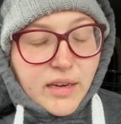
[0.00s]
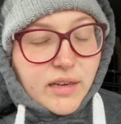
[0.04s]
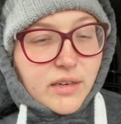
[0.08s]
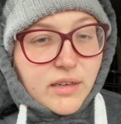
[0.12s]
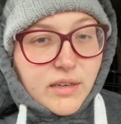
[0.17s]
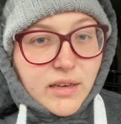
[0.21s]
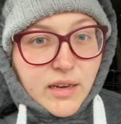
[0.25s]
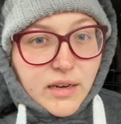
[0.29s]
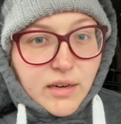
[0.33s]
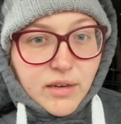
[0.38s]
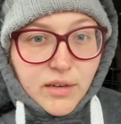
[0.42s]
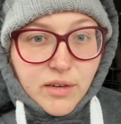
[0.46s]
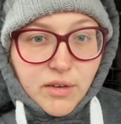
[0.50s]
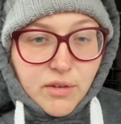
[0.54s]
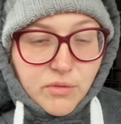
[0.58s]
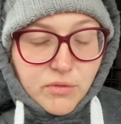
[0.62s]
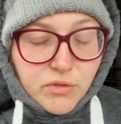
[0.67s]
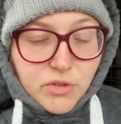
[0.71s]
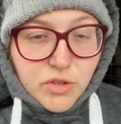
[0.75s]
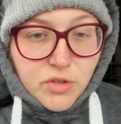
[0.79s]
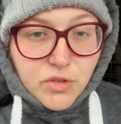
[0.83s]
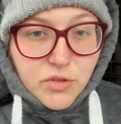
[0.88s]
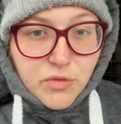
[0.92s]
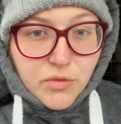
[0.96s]
and then I can
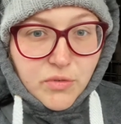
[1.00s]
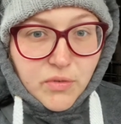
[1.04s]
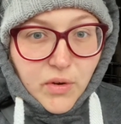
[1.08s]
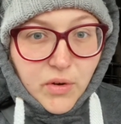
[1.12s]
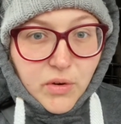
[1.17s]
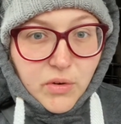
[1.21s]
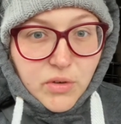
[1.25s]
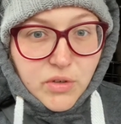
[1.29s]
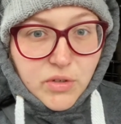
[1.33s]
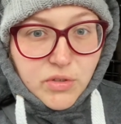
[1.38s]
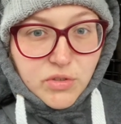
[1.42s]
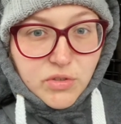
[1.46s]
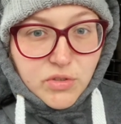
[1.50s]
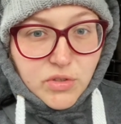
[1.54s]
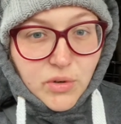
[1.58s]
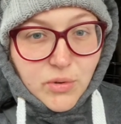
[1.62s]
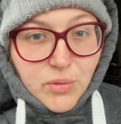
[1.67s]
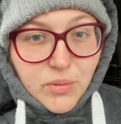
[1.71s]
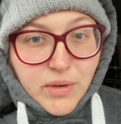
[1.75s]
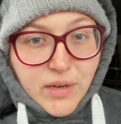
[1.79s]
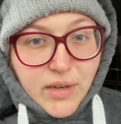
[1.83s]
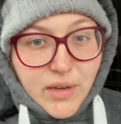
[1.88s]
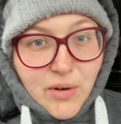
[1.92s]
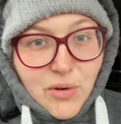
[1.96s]
just focus
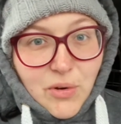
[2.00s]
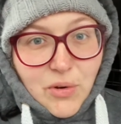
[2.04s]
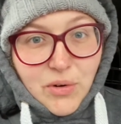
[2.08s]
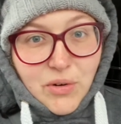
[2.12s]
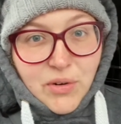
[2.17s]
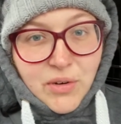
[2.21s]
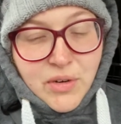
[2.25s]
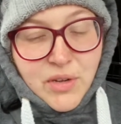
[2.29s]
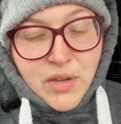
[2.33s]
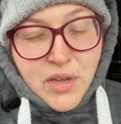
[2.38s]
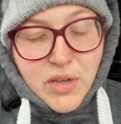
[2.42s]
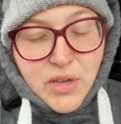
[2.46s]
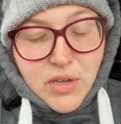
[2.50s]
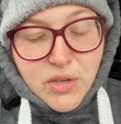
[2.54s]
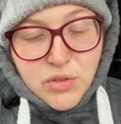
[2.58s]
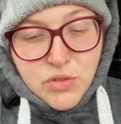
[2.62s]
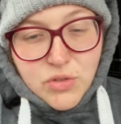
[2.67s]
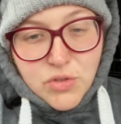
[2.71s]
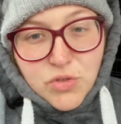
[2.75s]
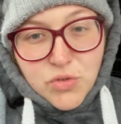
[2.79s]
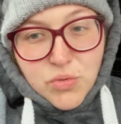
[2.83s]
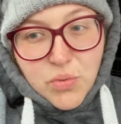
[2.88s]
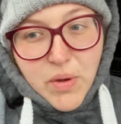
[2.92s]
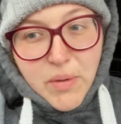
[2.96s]
solely on
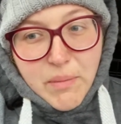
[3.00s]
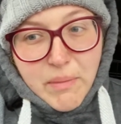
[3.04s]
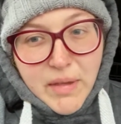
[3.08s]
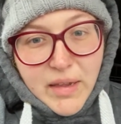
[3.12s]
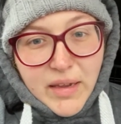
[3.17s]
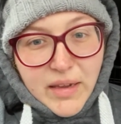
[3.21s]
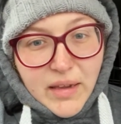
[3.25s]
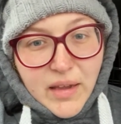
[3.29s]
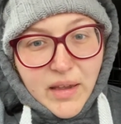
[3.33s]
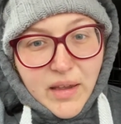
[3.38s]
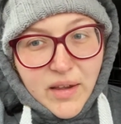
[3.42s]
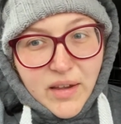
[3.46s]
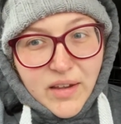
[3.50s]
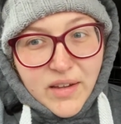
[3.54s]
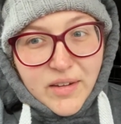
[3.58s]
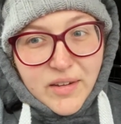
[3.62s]
swimming.